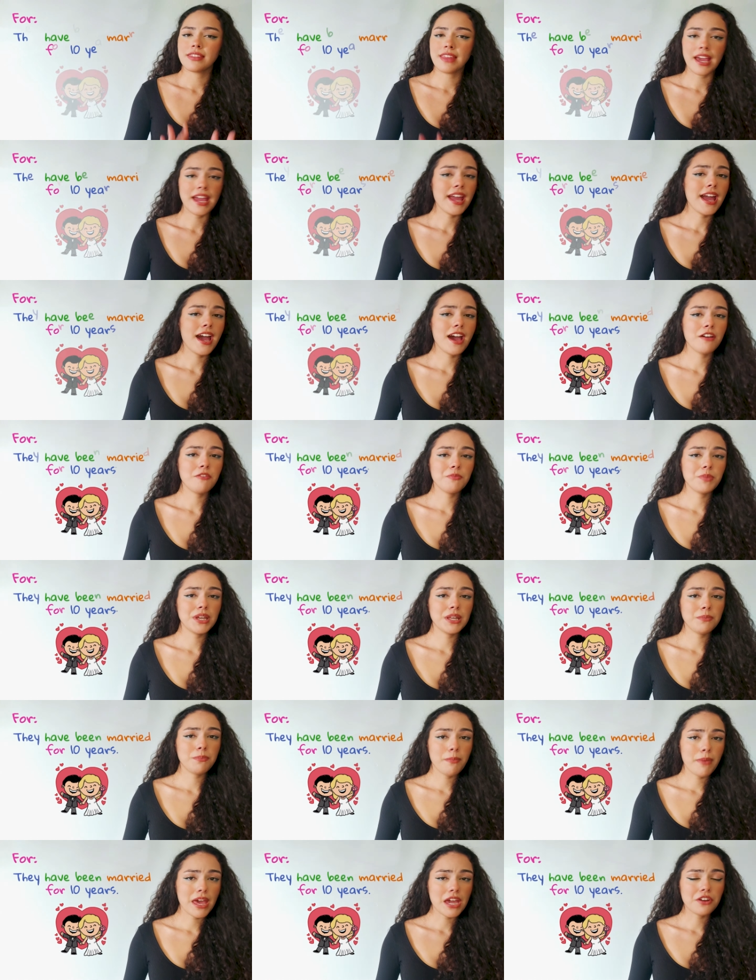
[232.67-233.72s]
They have
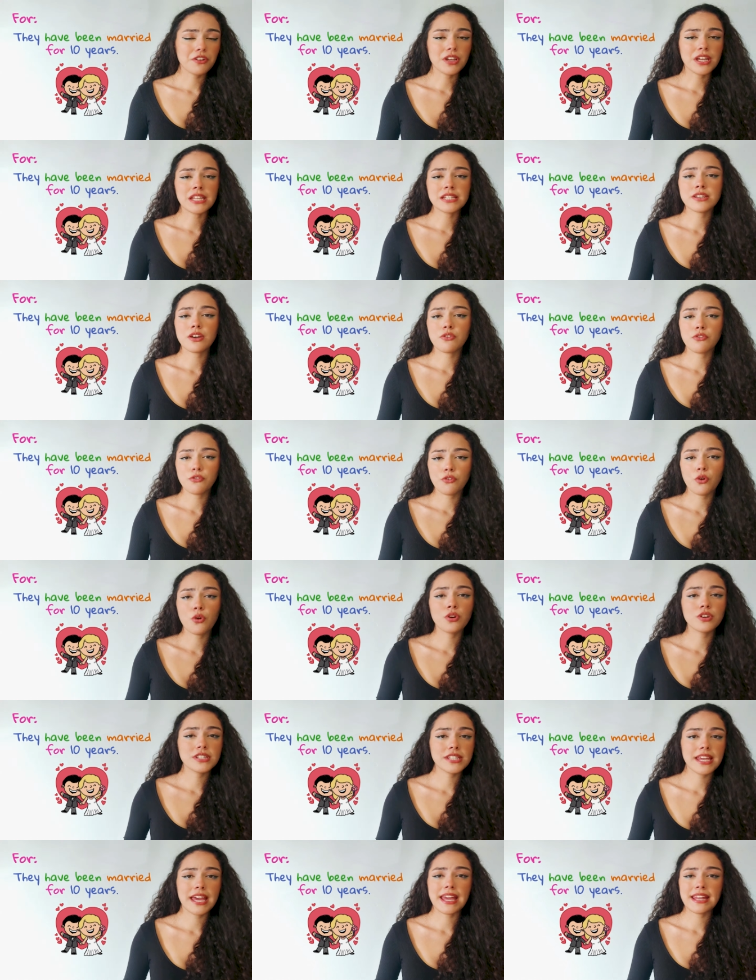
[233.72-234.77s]
been married
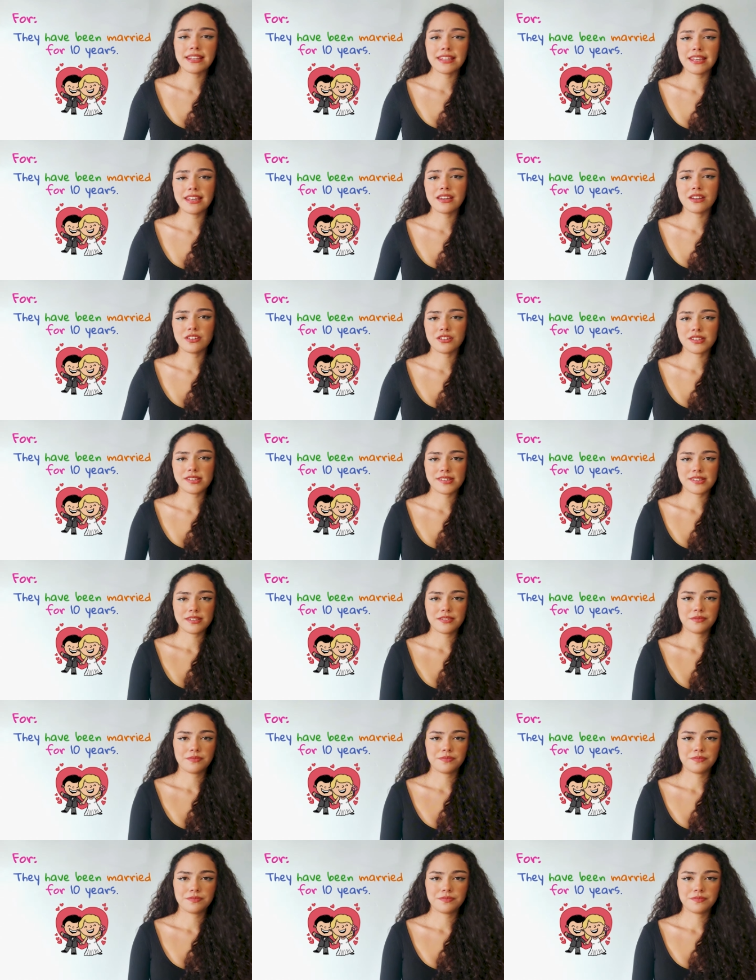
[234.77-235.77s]
for ten years.